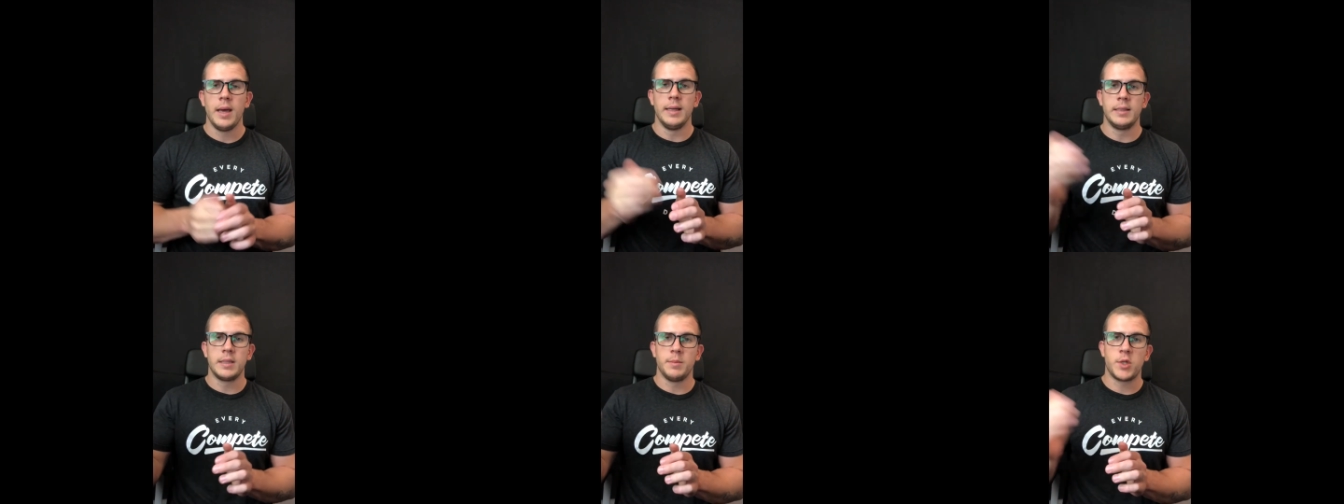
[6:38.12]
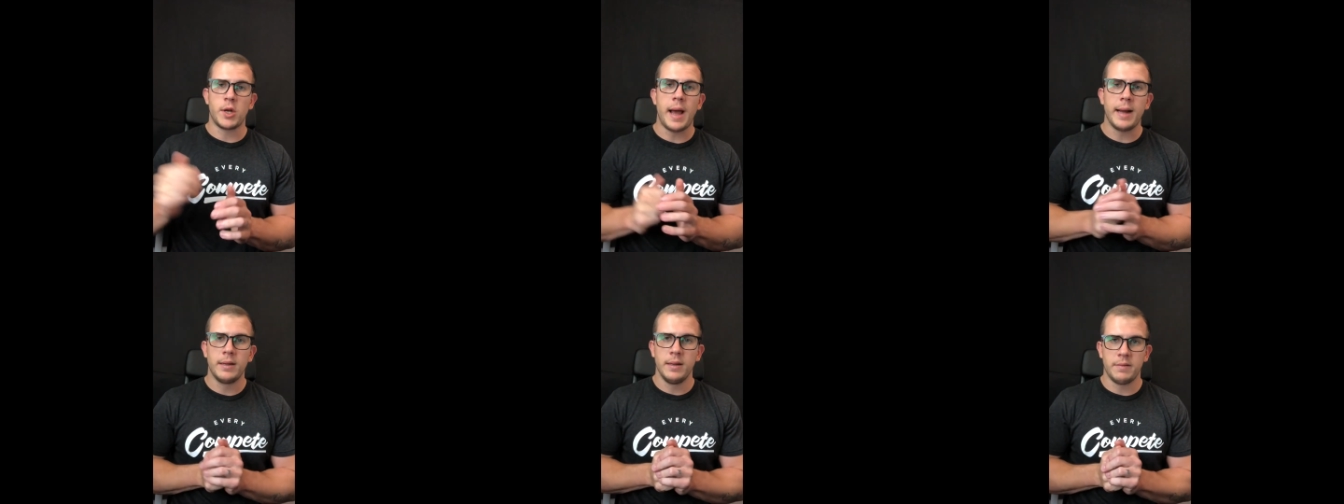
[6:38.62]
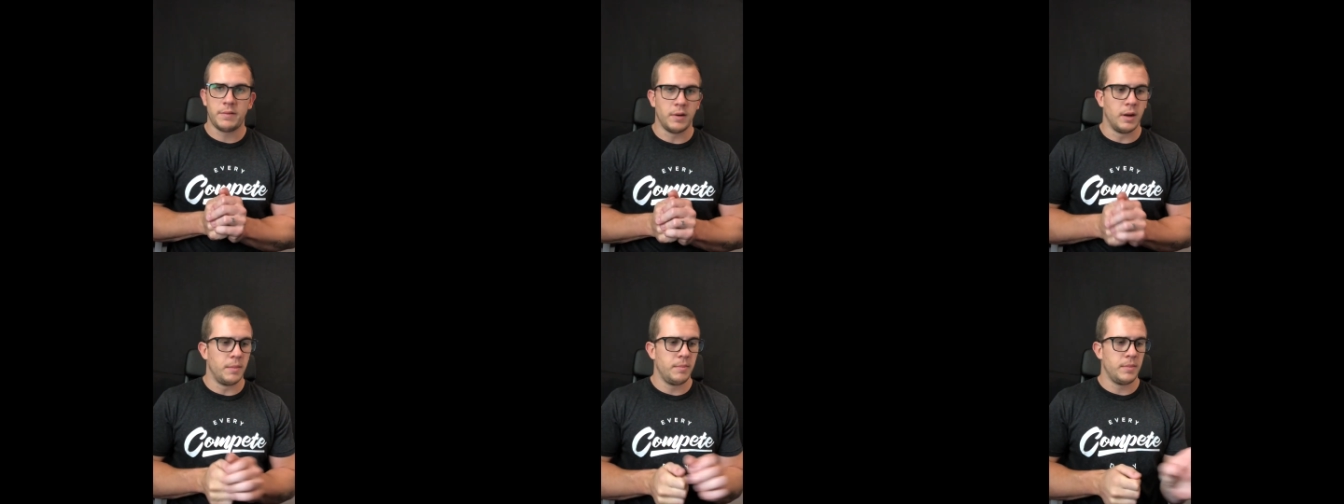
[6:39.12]
and subtract it
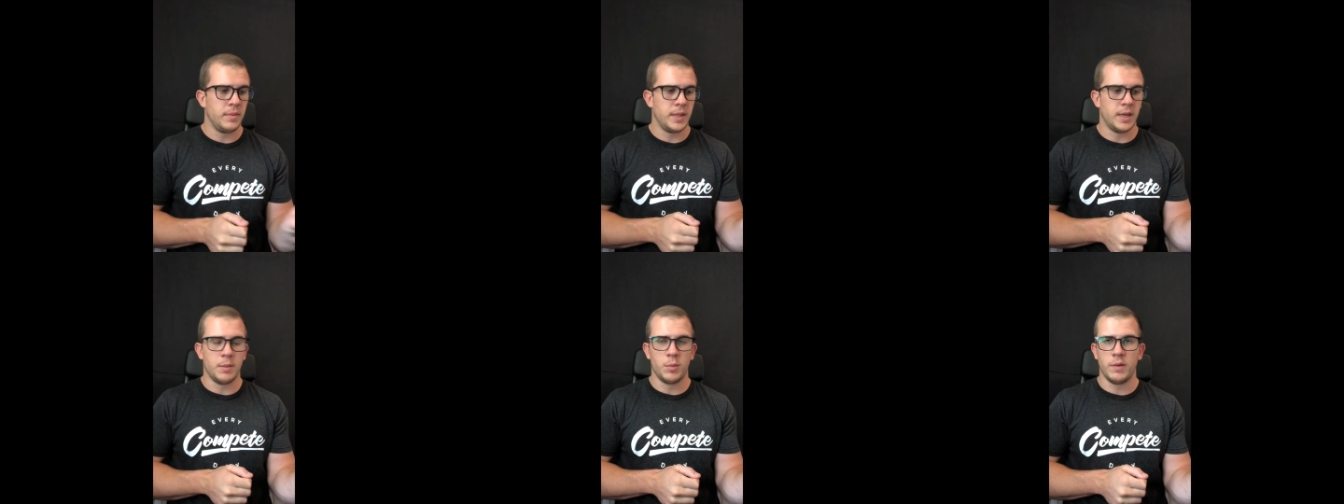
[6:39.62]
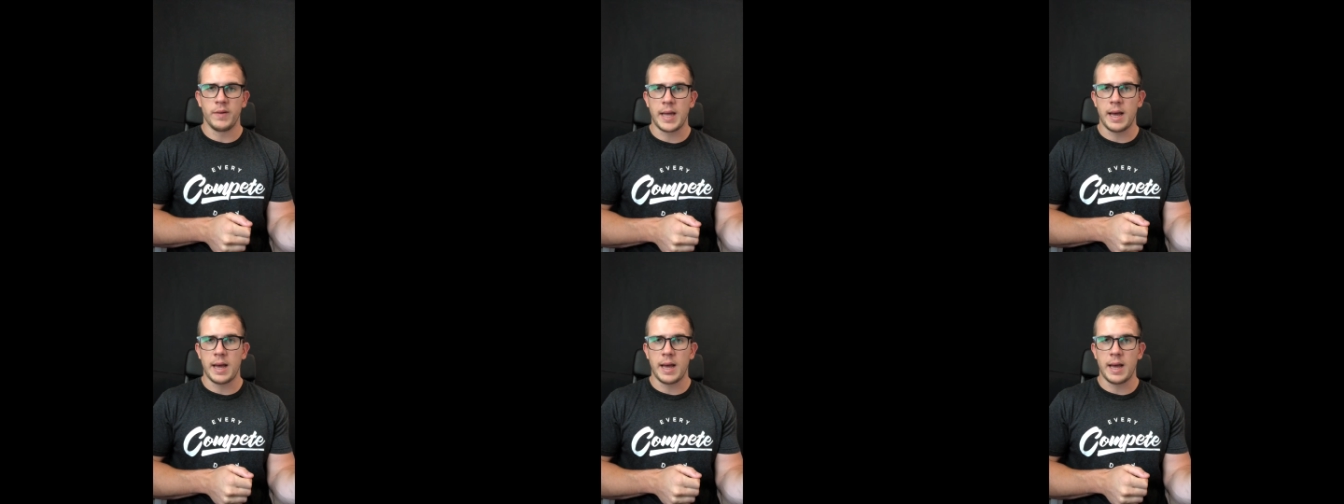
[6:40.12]
from the number of